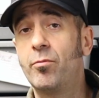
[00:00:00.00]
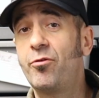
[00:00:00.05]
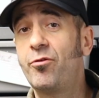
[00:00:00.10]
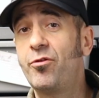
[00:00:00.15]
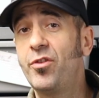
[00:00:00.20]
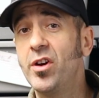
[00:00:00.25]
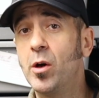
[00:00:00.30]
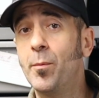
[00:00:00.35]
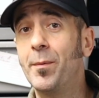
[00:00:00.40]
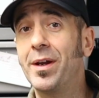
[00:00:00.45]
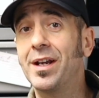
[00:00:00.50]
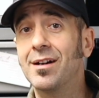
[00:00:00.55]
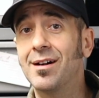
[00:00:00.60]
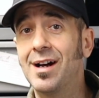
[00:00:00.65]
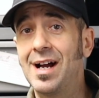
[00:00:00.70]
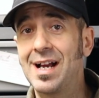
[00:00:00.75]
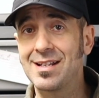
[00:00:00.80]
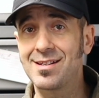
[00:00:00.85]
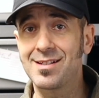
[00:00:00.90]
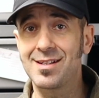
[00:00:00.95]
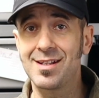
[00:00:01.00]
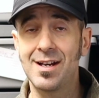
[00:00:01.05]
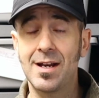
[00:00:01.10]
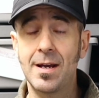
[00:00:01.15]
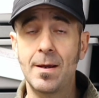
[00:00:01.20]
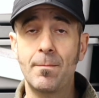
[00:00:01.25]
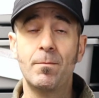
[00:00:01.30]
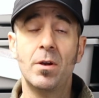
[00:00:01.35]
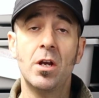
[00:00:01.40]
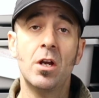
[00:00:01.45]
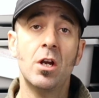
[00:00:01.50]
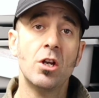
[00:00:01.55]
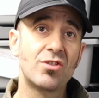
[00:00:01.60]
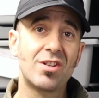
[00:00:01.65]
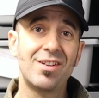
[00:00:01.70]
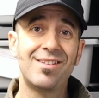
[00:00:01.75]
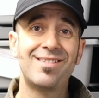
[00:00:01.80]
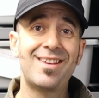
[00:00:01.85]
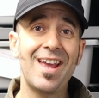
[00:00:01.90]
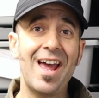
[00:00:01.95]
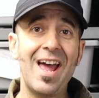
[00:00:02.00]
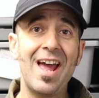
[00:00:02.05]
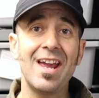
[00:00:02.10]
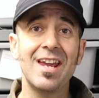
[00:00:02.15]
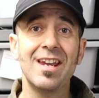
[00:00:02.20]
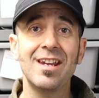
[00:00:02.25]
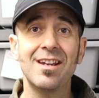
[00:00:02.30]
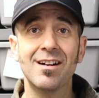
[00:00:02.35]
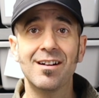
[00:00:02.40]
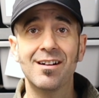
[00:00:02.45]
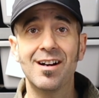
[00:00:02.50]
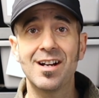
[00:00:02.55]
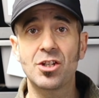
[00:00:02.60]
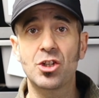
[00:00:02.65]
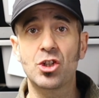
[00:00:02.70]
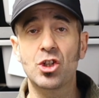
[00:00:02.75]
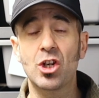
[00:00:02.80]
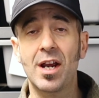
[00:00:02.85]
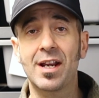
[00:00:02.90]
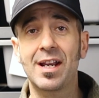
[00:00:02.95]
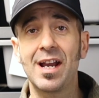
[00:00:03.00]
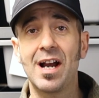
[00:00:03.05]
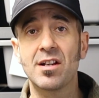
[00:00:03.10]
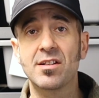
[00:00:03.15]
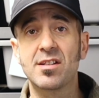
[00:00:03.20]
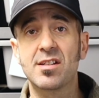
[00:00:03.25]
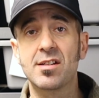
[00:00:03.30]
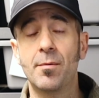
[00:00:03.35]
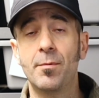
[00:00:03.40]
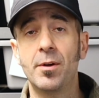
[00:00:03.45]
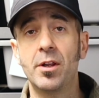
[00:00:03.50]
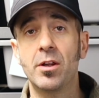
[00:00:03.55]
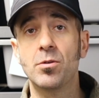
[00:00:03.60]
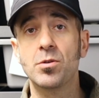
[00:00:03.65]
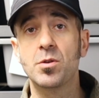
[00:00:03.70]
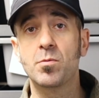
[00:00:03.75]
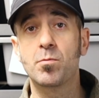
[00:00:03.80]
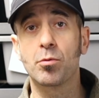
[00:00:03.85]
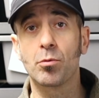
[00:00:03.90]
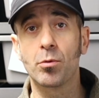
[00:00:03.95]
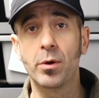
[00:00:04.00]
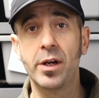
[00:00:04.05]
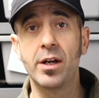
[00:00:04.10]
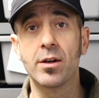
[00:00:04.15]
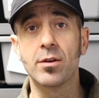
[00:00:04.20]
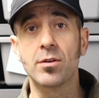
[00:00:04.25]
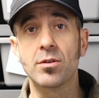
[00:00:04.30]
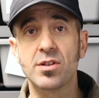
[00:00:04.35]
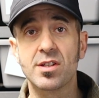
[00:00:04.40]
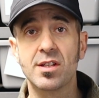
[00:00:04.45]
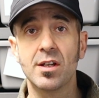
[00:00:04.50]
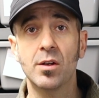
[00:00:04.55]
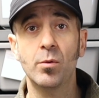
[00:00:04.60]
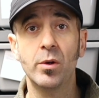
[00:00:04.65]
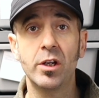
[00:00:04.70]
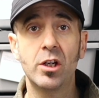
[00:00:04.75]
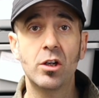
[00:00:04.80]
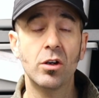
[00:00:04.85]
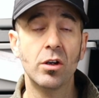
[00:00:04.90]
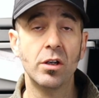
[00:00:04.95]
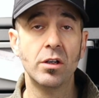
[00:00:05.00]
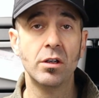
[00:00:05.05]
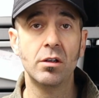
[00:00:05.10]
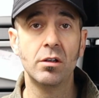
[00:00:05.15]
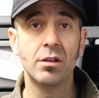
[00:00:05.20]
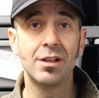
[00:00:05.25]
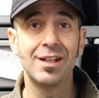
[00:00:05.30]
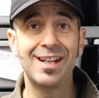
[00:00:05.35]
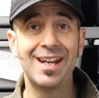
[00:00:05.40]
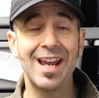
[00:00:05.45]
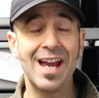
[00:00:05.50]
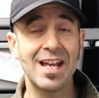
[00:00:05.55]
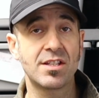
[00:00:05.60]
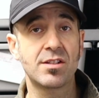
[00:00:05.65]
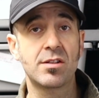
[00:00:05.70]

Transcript: filming last time. Today, let's check out some of those breeders that we couldn't get